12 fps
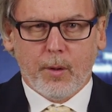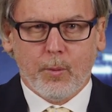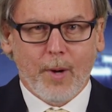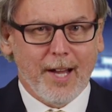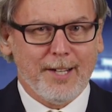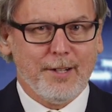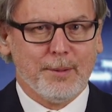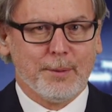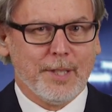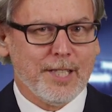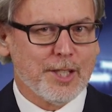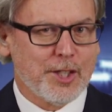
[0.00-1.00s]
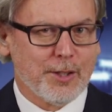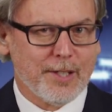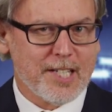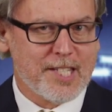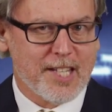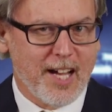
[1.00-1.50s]
One
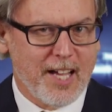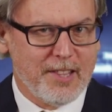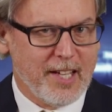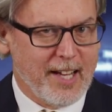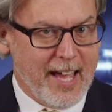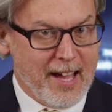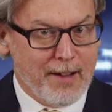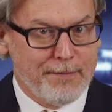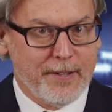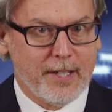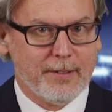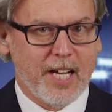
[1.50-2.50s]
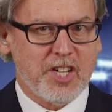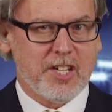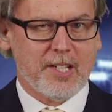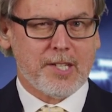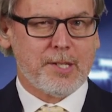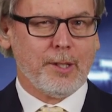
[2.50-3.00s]
reassuring sign that our
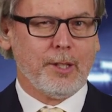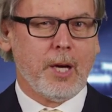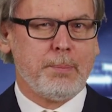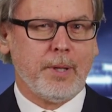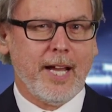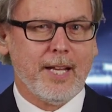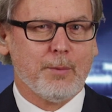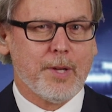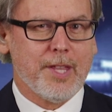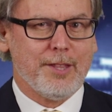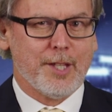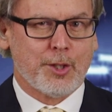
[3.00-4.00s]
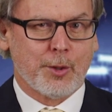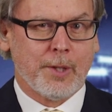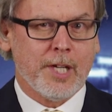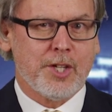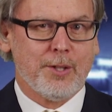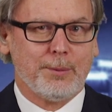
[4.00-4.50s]
Federation is still operating within the
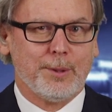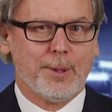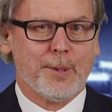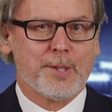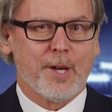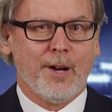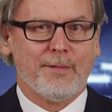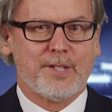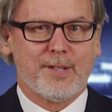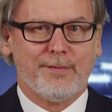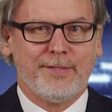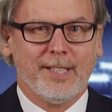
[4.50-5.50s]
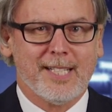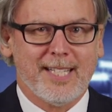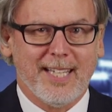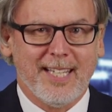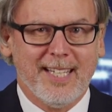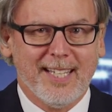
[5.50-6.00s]
traditional rules of
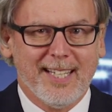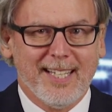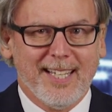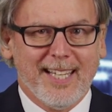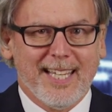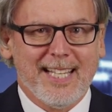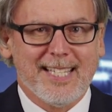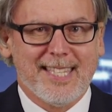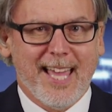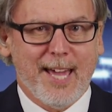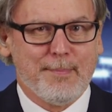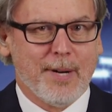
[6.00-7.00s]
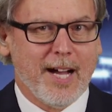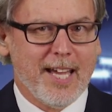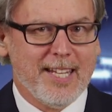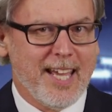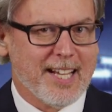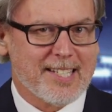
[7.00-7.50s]
civility is that
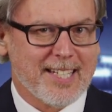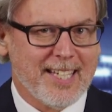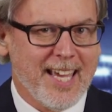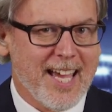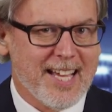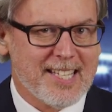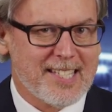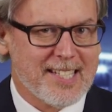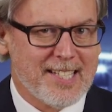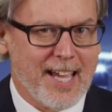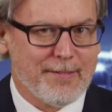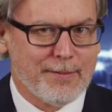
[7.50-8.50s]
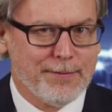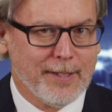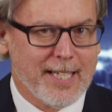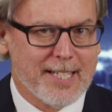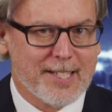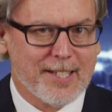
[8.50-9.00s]
my next guest, David
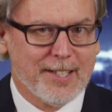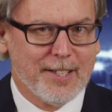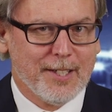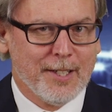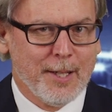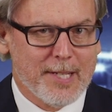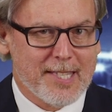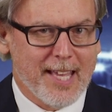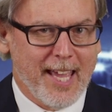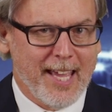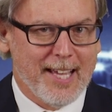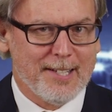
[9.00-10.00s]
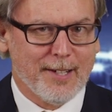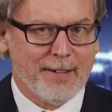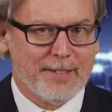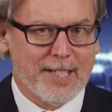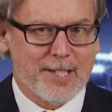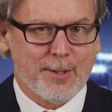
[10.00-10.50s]
Flint, who is the head
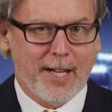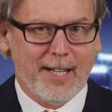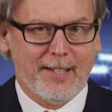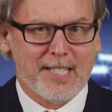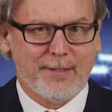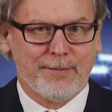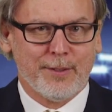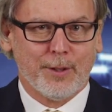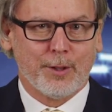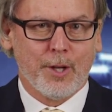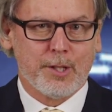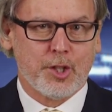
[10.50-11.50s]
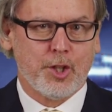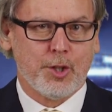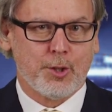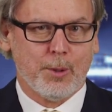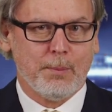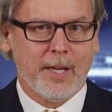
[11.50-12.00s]
of the Australians for
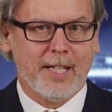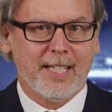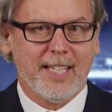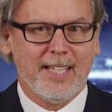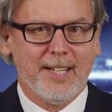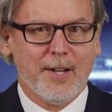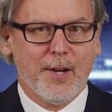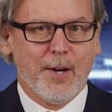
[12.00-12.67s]
Constitutional Monarchy,